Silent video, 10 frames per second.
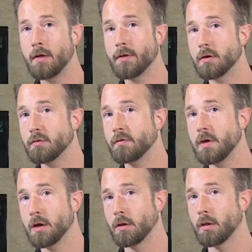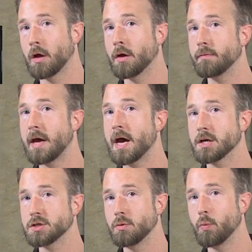that are seeing a lot of
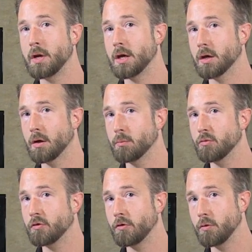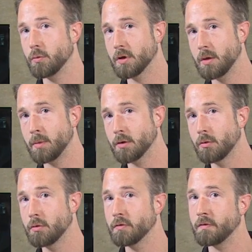action when it comes to
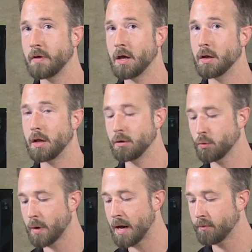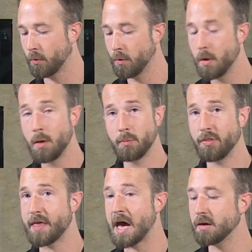chemicals, sand and gravel.
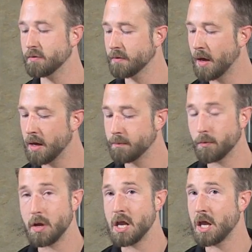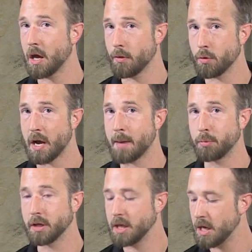But that aside, for any other
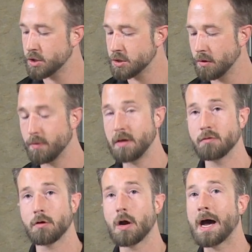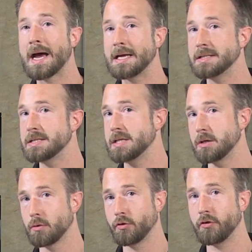application, these are
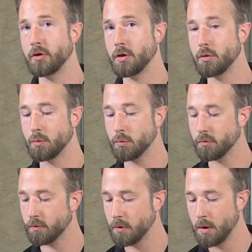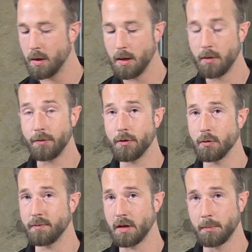ideal to use. They're
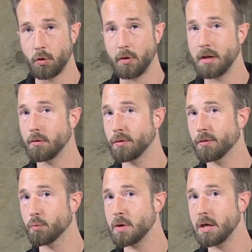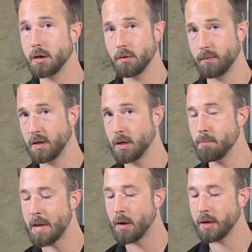available in three convenient
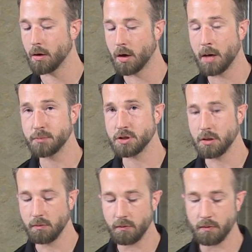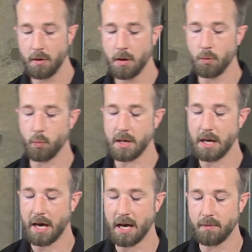mounting options. We
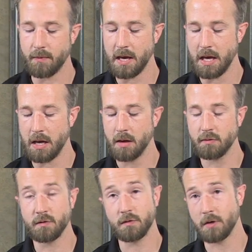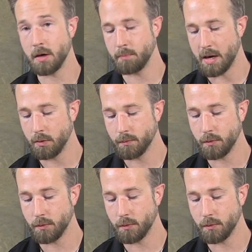have a stud mount